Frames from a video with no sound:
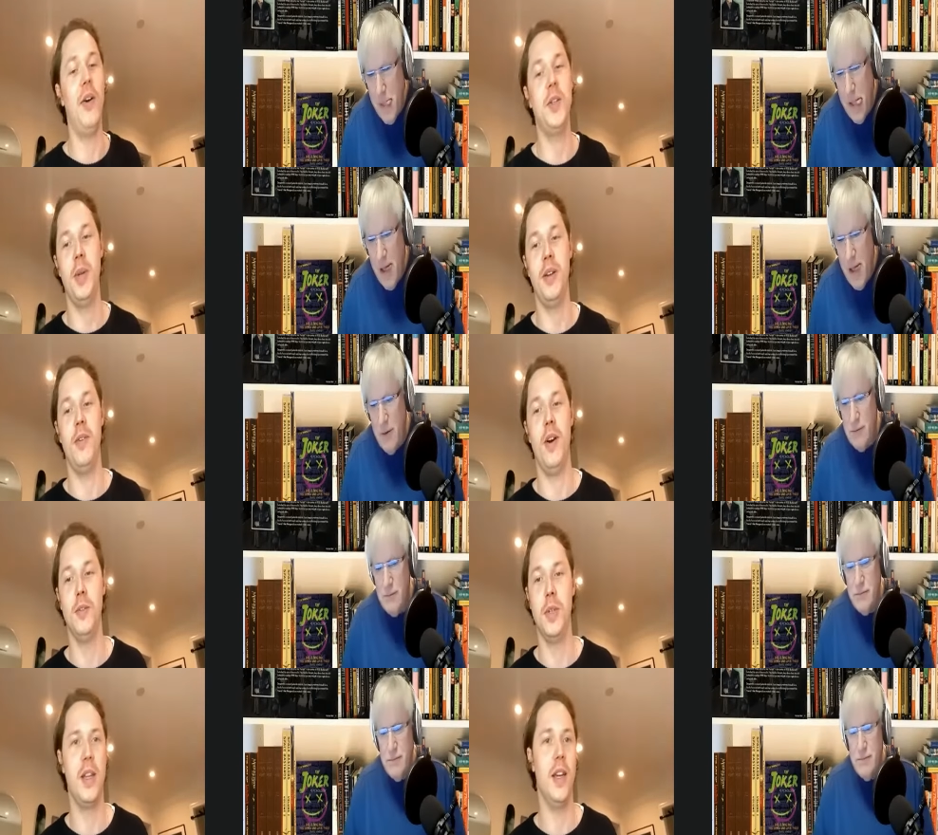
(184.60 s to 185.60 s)
Speaker 1: I've always been
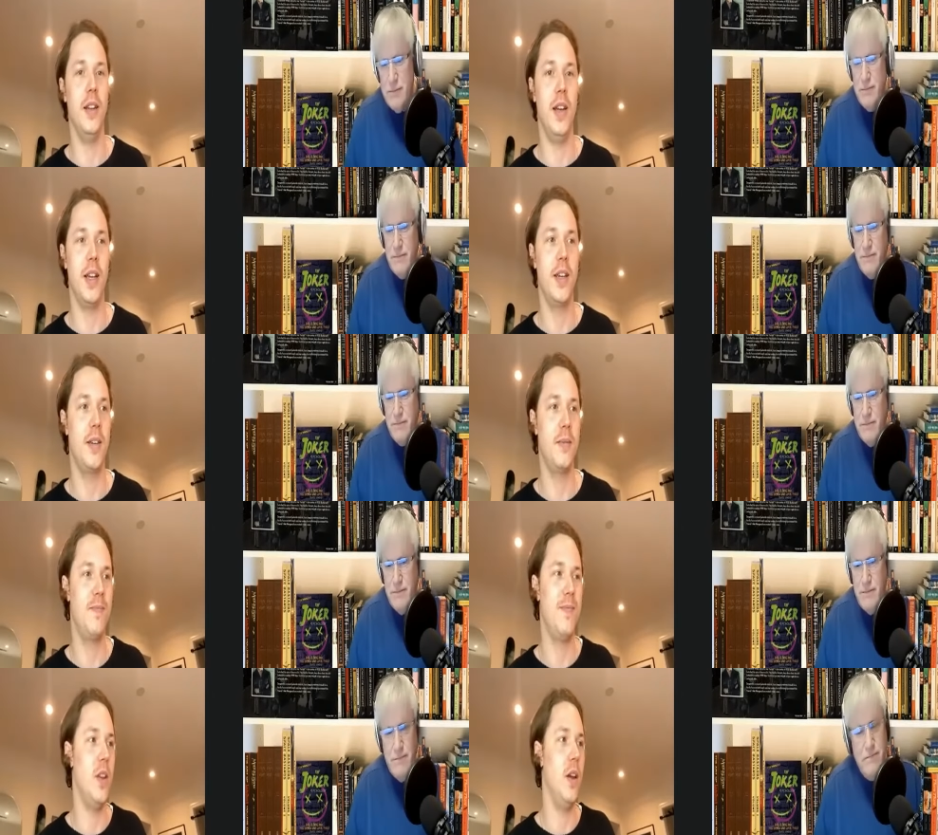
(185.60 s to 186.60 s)
involved with it. Like
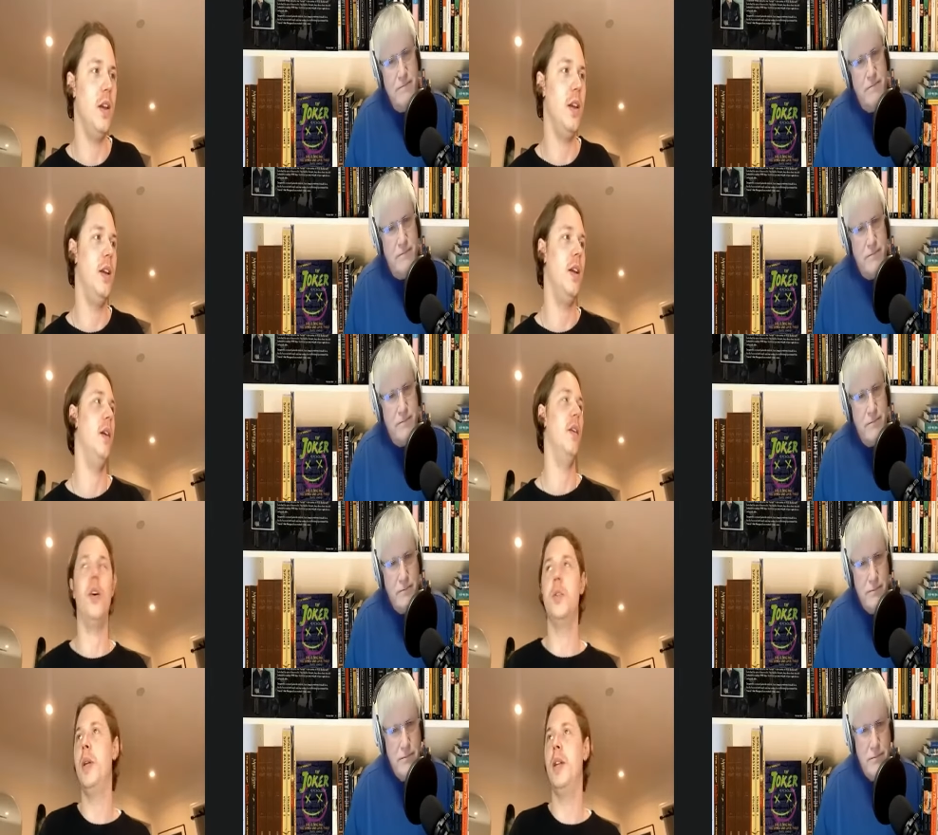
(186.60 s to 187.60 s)

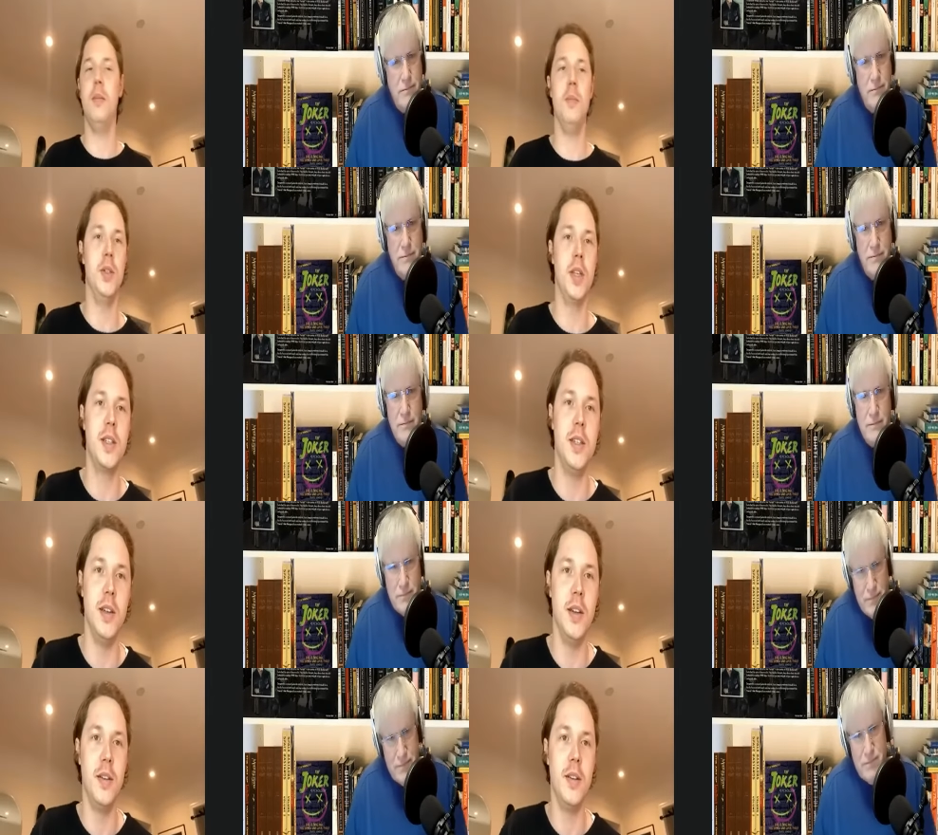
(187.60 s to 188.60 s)
I've always been in the music
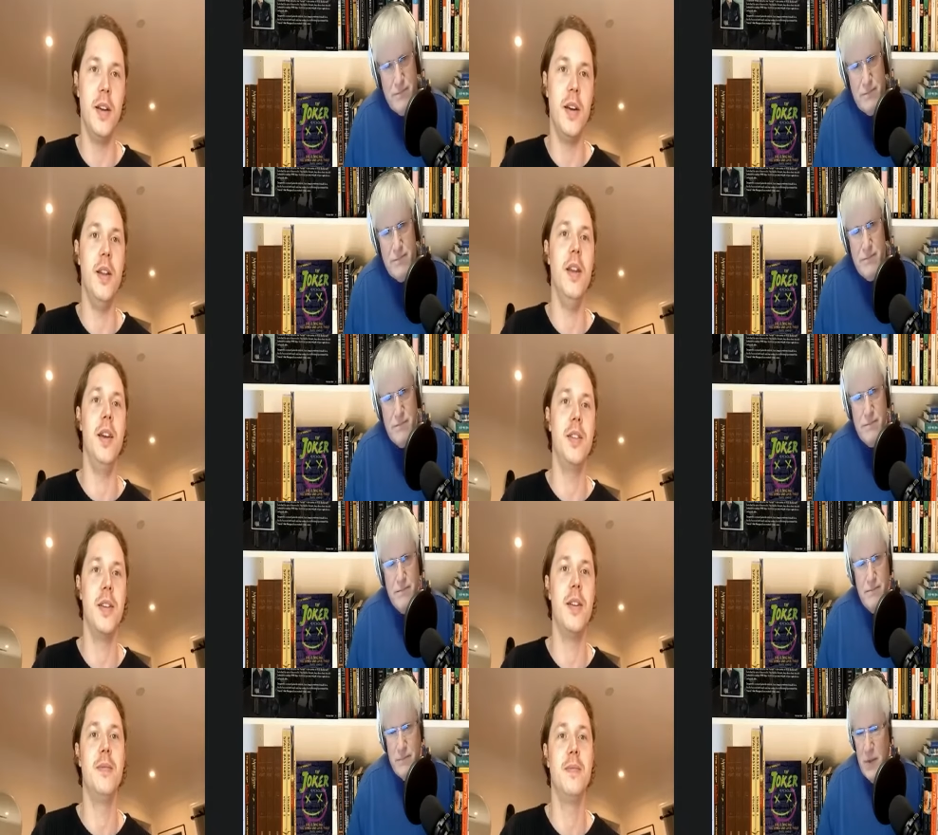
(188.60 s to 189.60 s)
scene in here in LA.
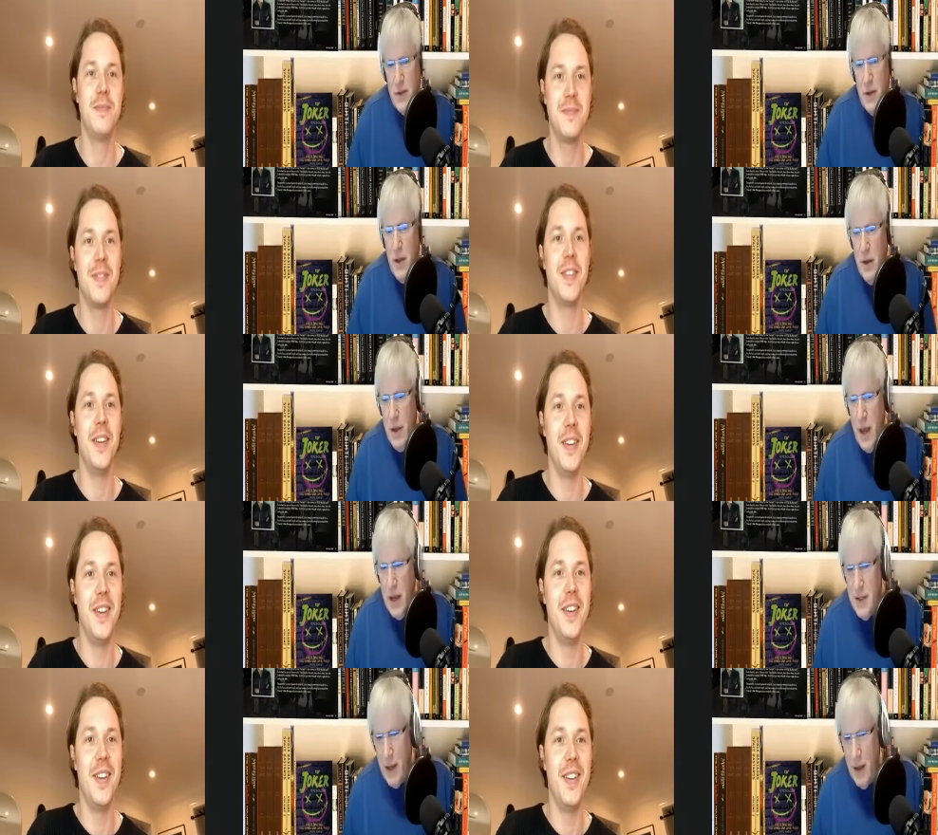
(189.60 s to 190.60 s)
So
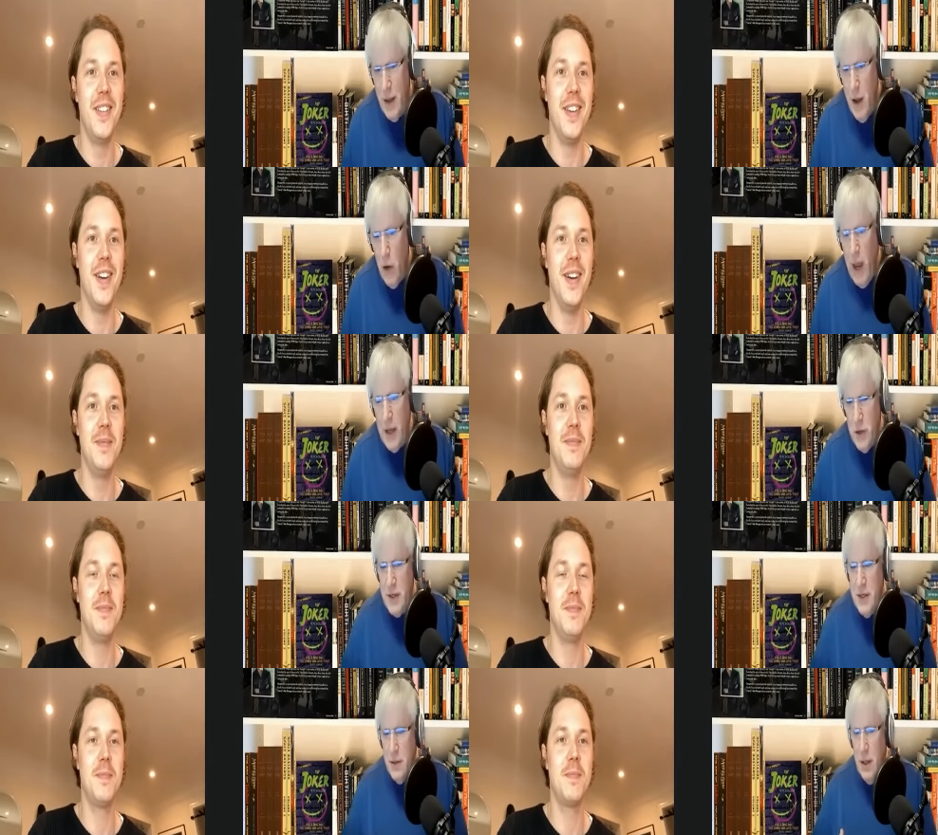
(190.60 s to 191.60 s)
Speaker 2: Excellent.
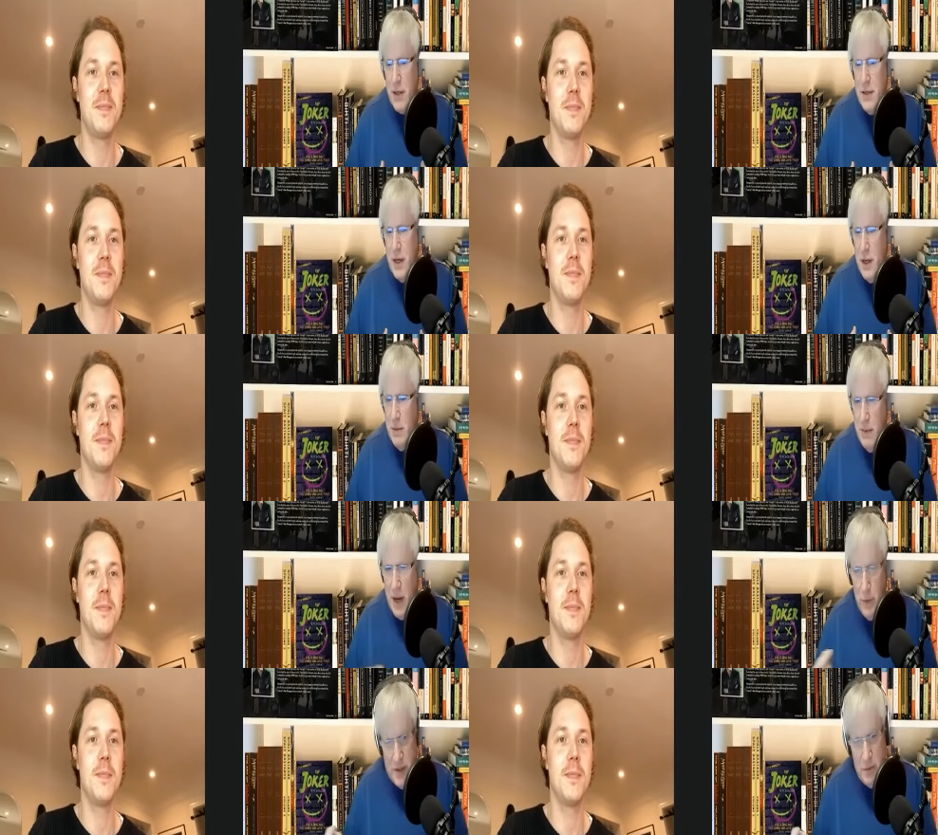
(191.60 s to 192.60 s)
Okay, so let's let's get to
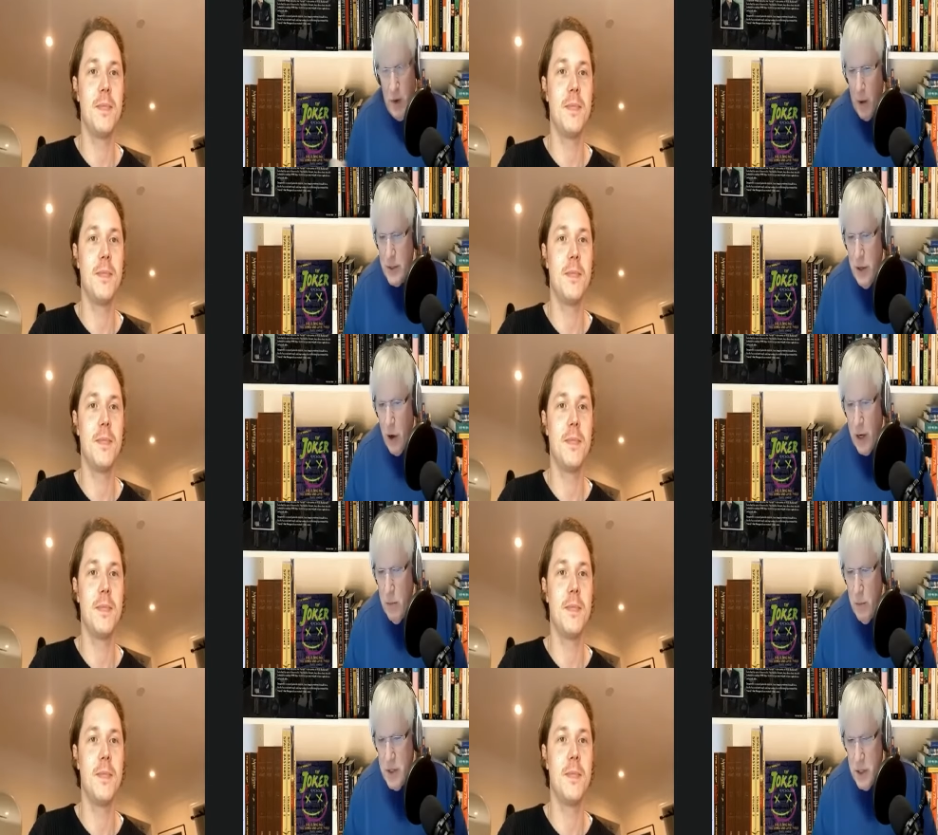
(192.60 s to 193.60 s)
the main reason why we're
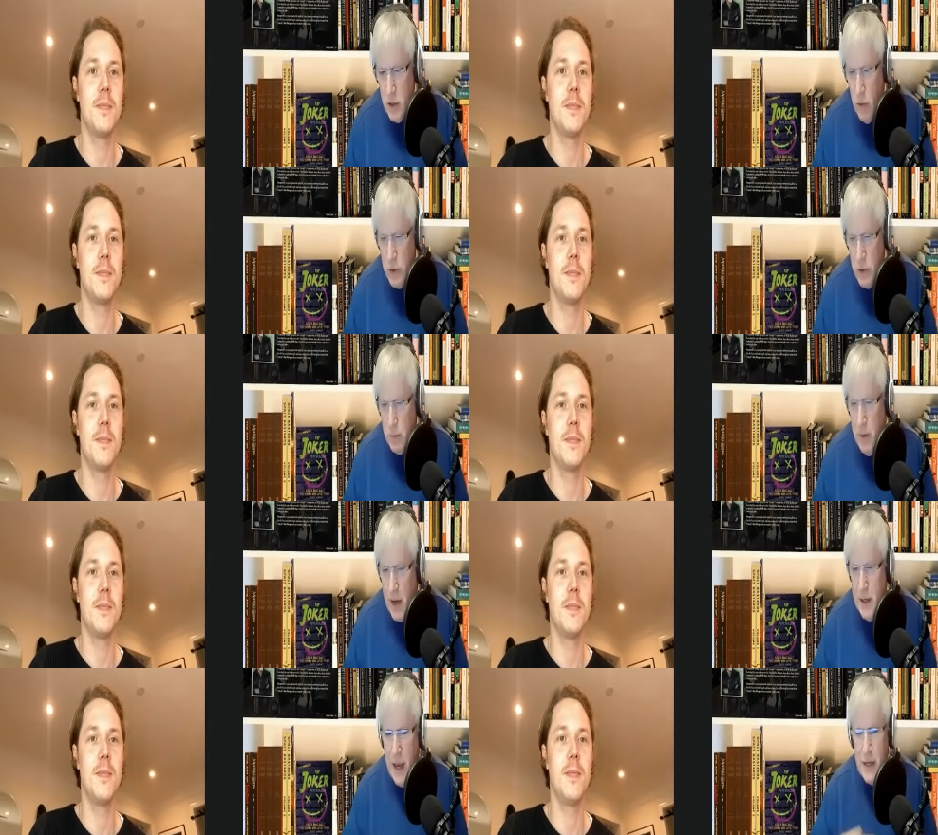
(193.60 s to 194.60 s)
talking, which is, of course,
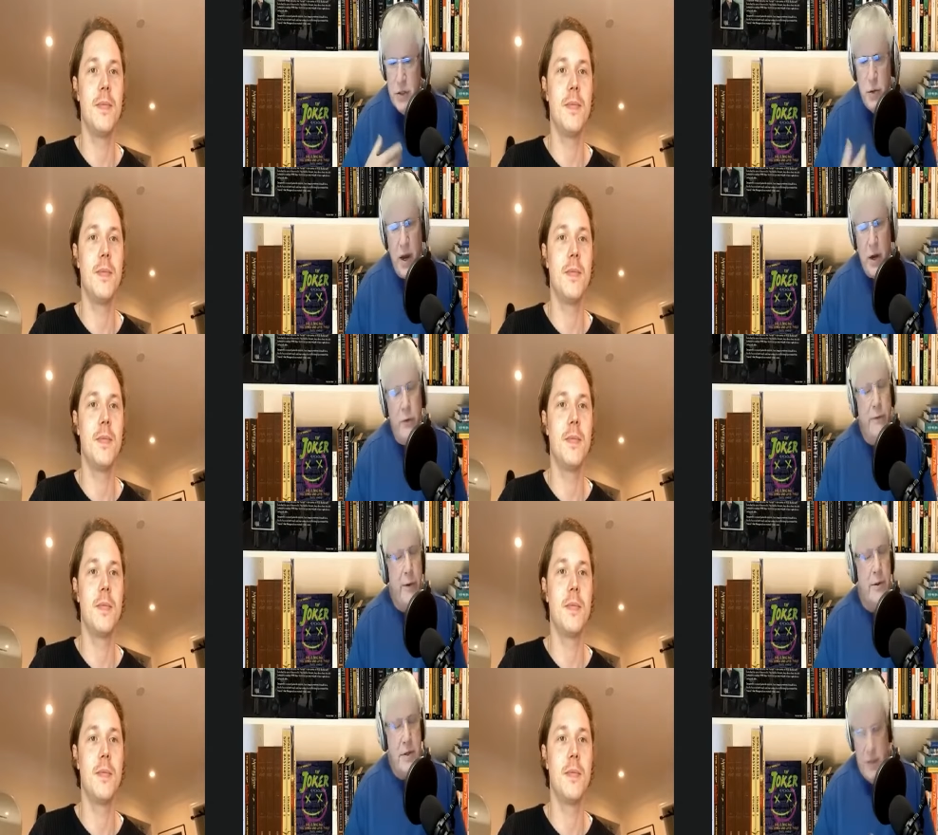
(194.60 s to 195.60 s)
your podcast, The
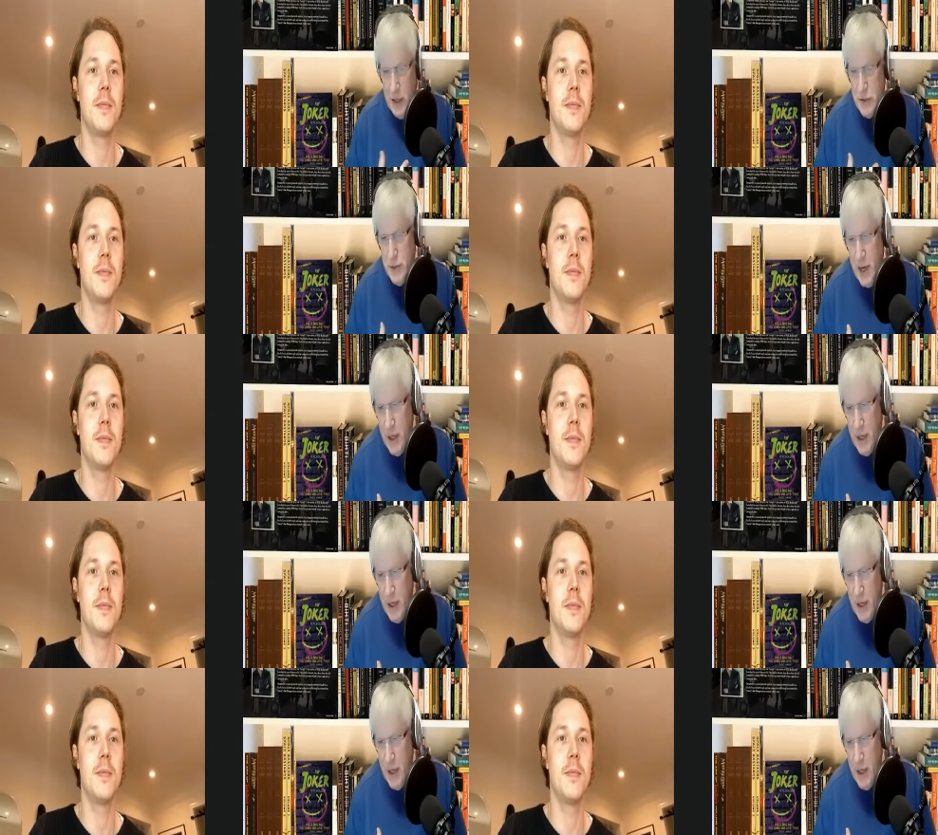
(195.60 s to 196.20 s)
Echoverse, The Lesser